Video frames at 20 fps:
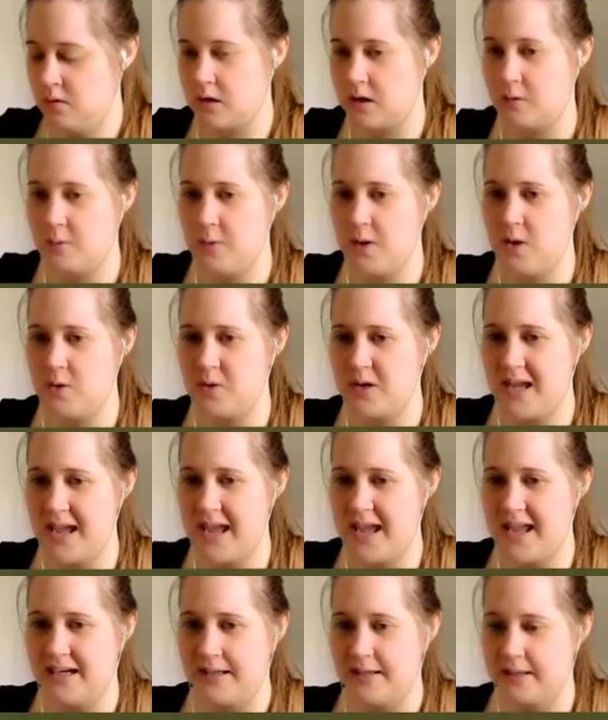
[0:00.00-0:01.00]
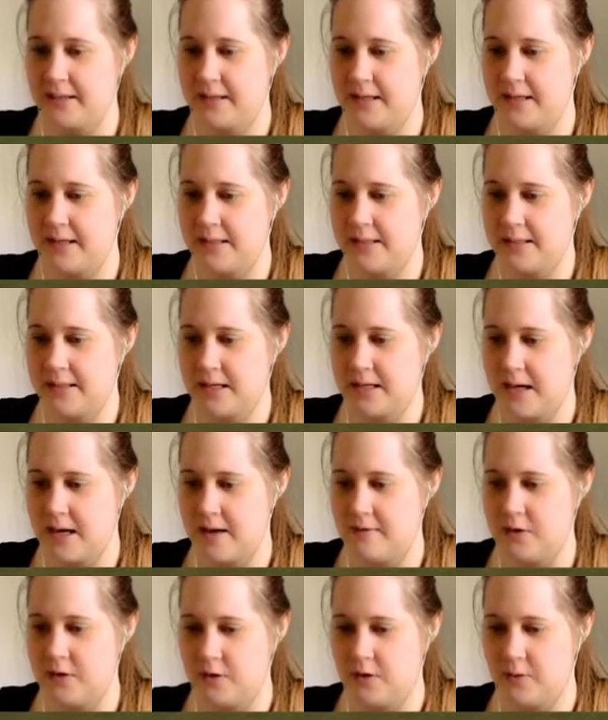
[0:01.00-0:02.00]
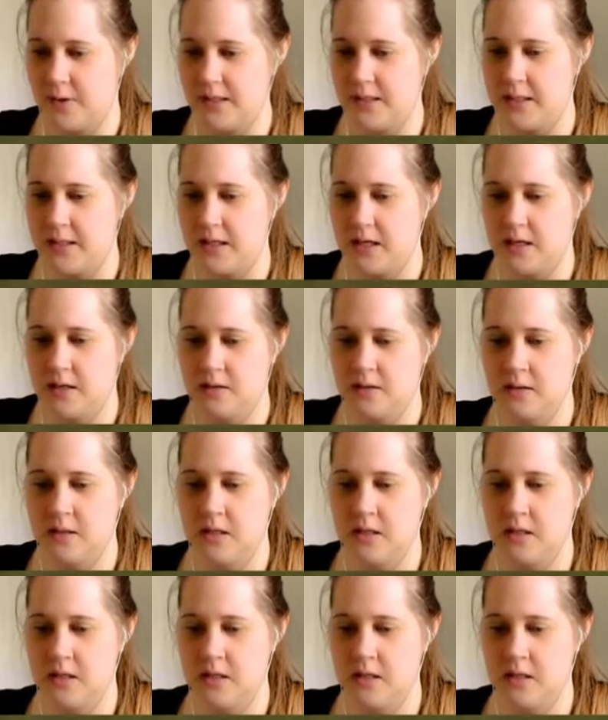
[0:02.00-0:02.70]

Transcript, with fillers: Are we okay like this? I have no idea.